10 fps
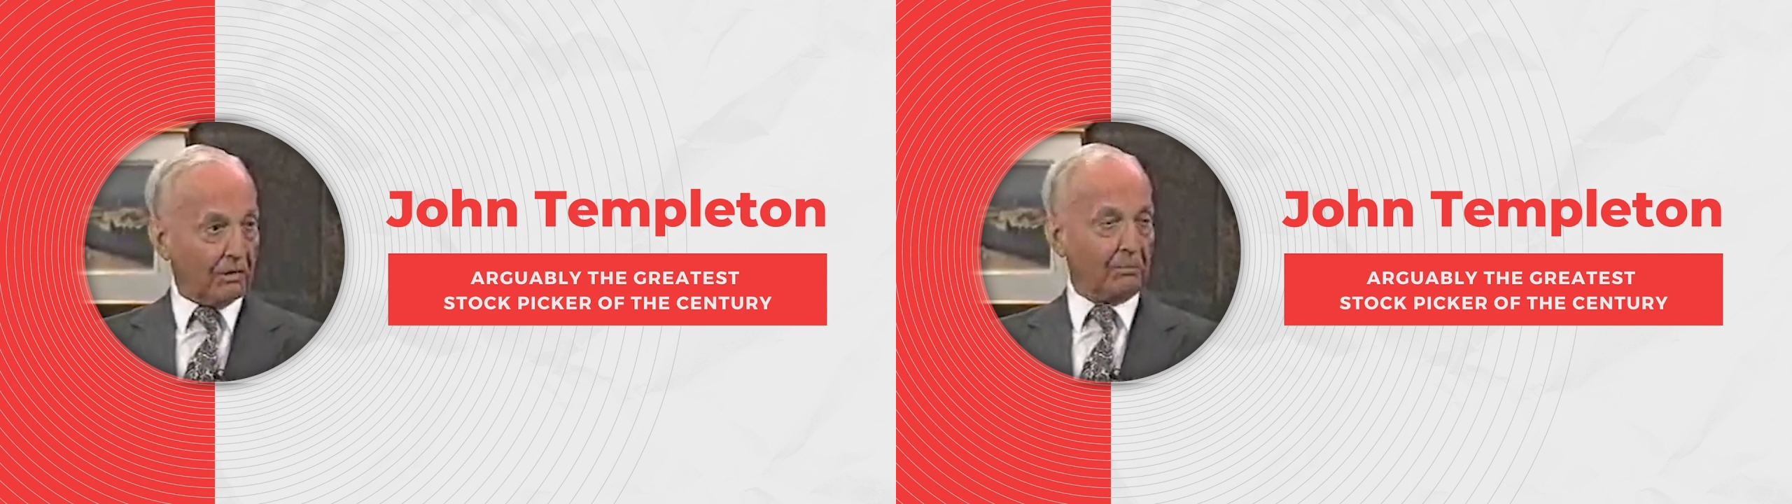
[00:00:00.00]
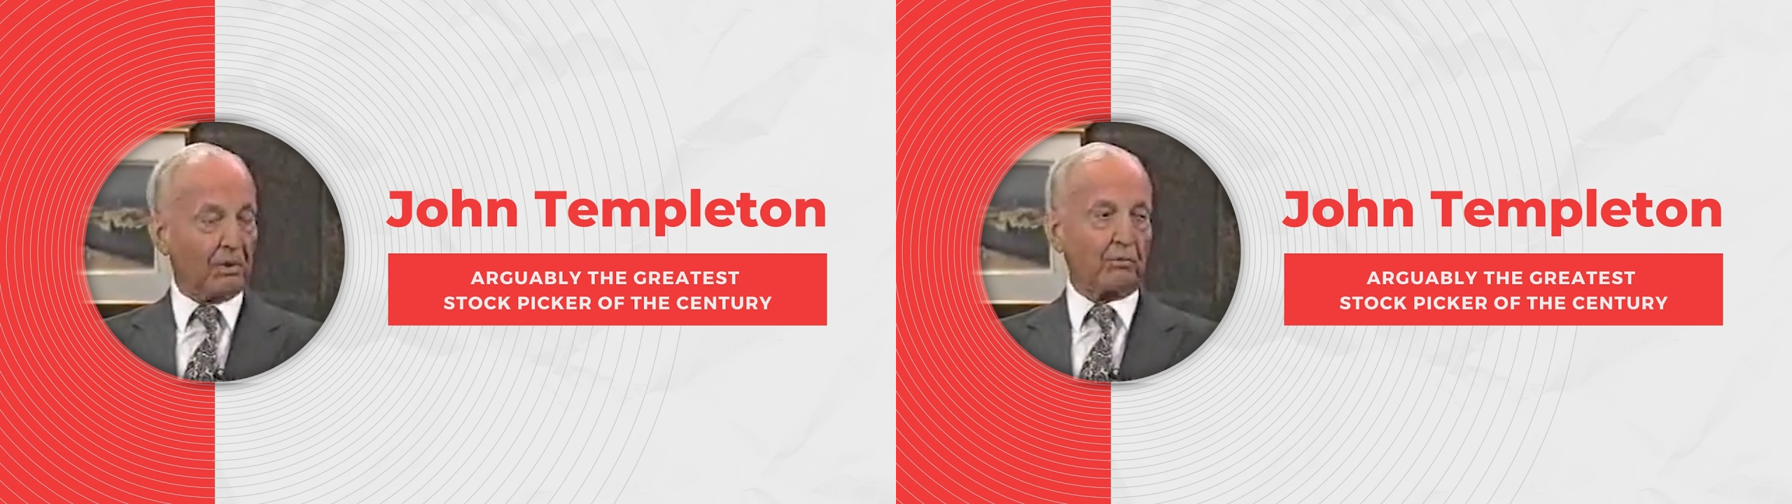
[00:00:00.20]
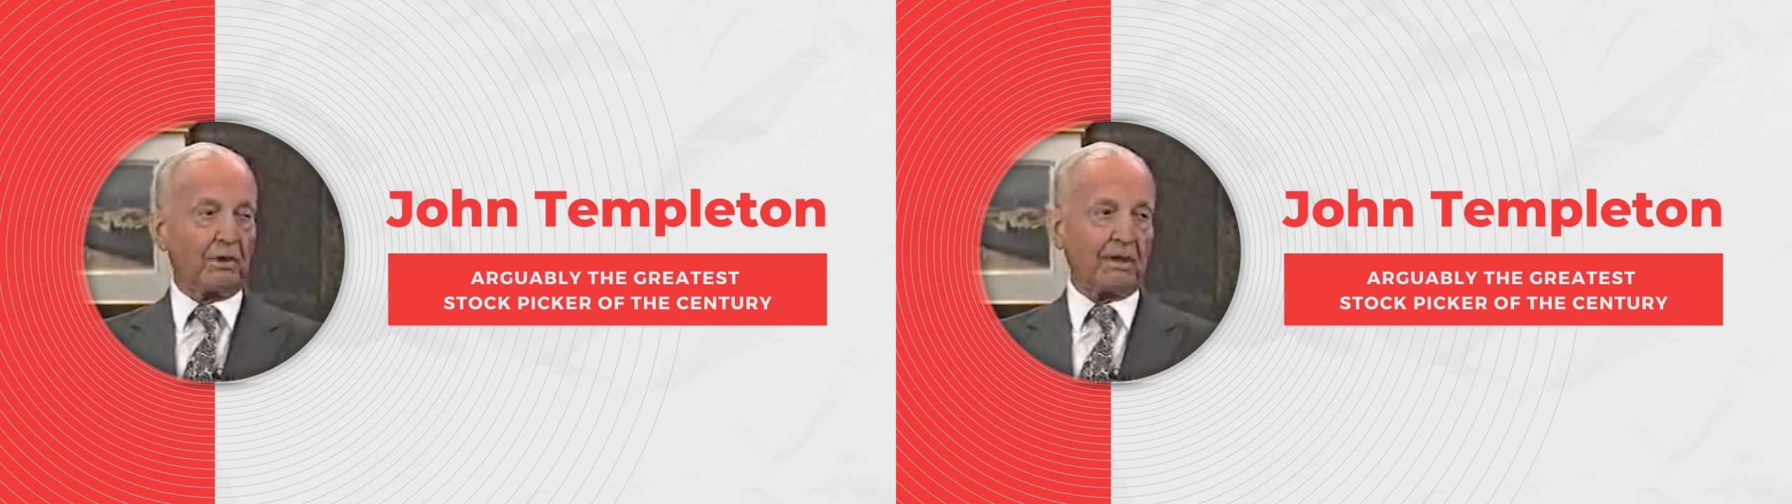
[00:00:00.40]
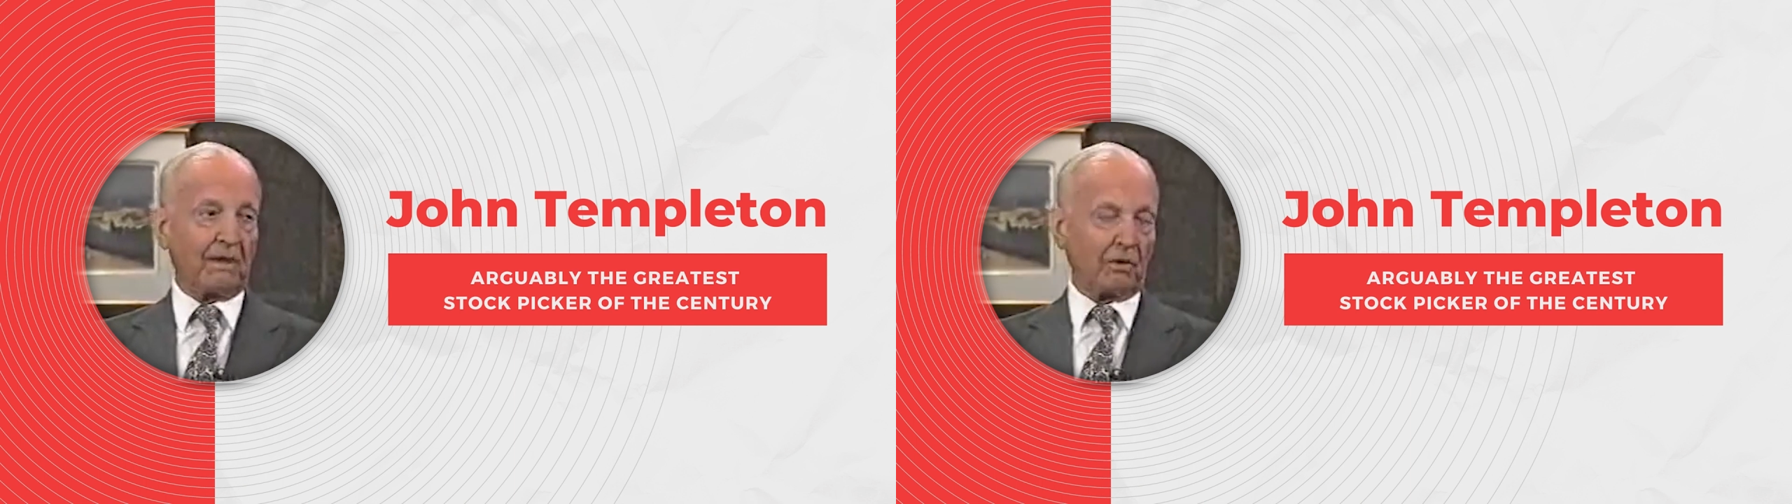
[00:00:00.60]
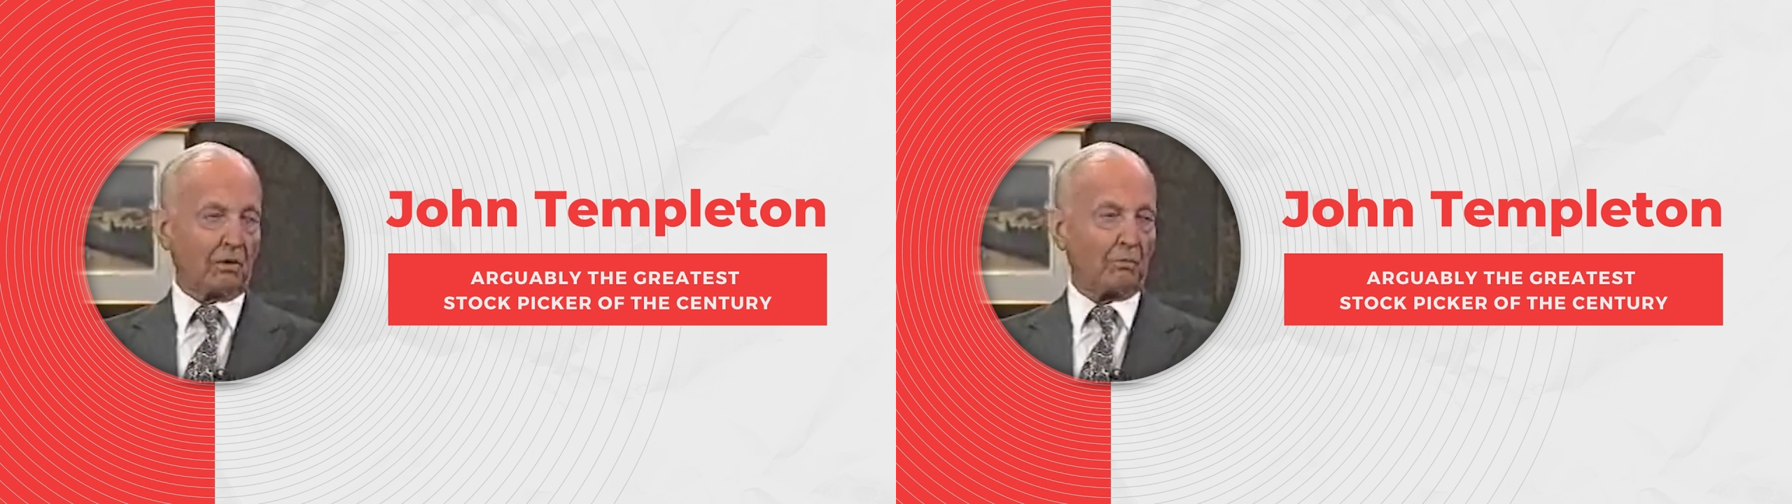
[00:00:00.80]
But we
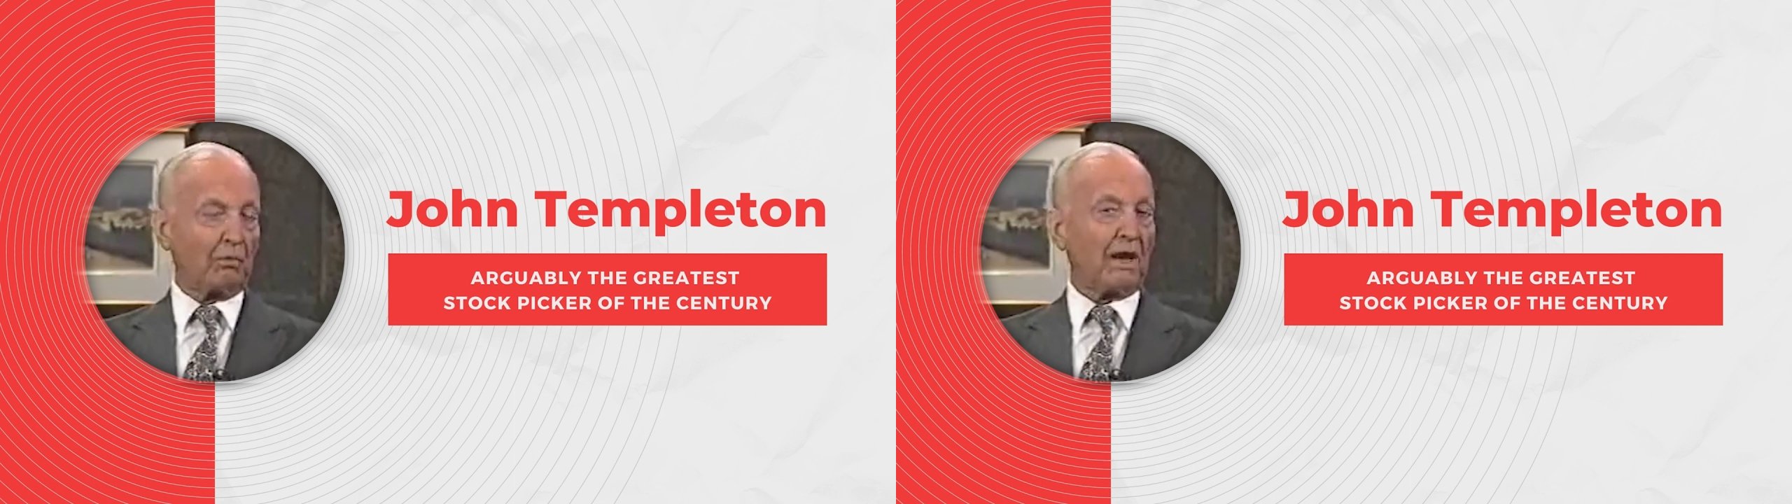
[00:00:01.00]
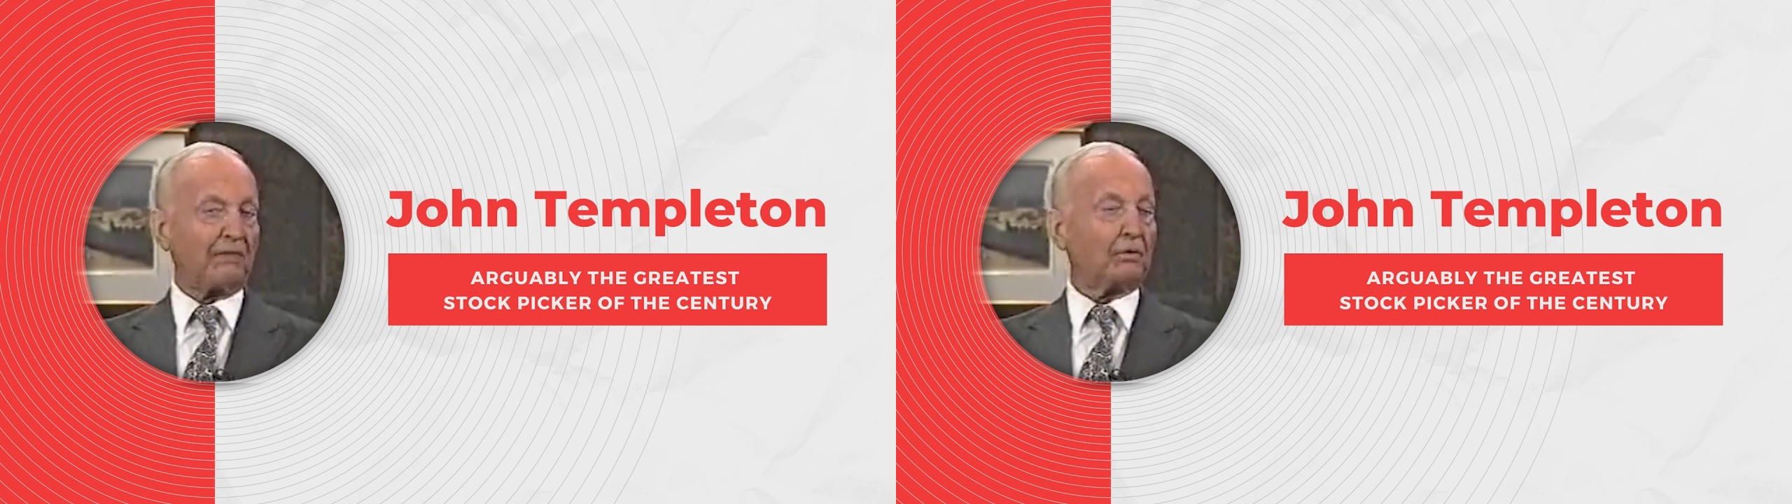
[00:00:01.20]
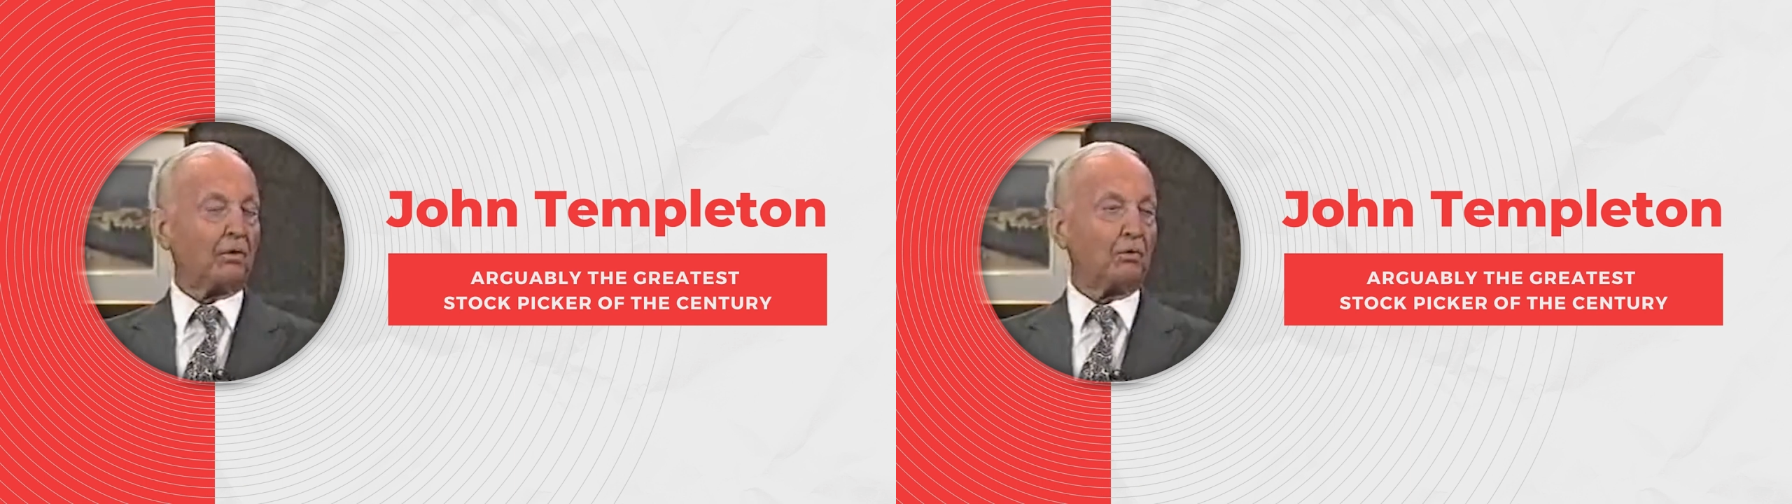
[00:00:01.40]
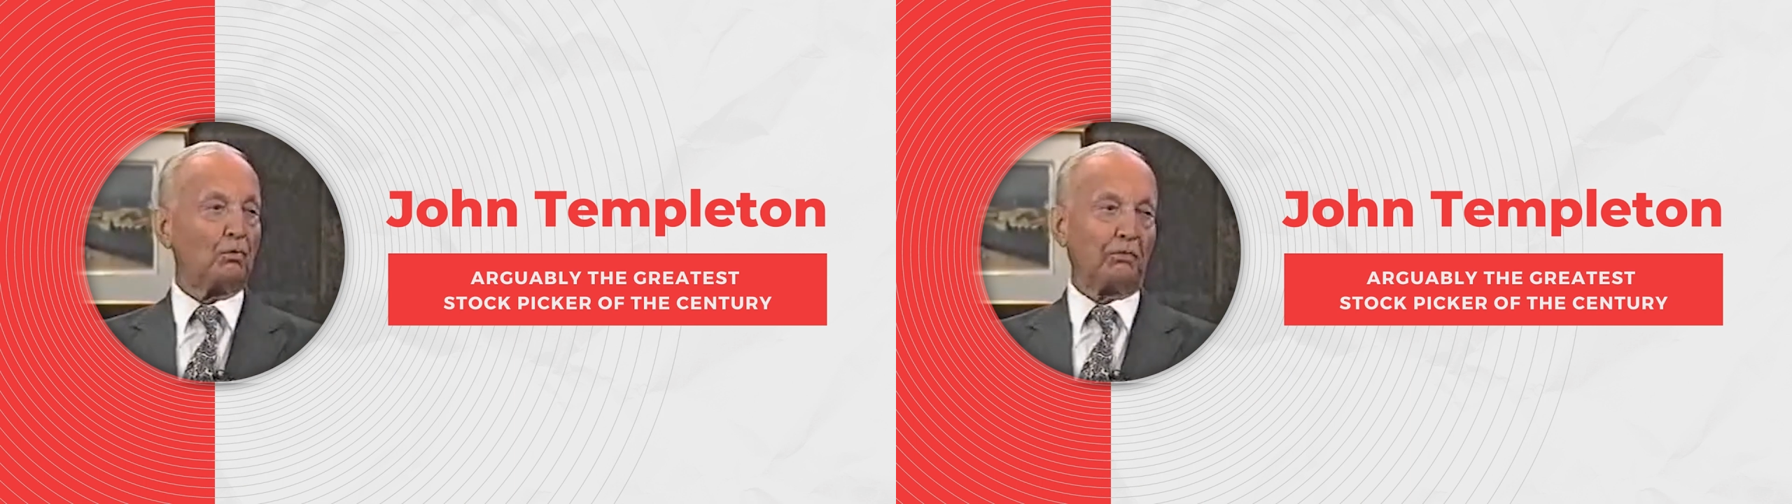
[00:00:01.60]
never know. We have to hold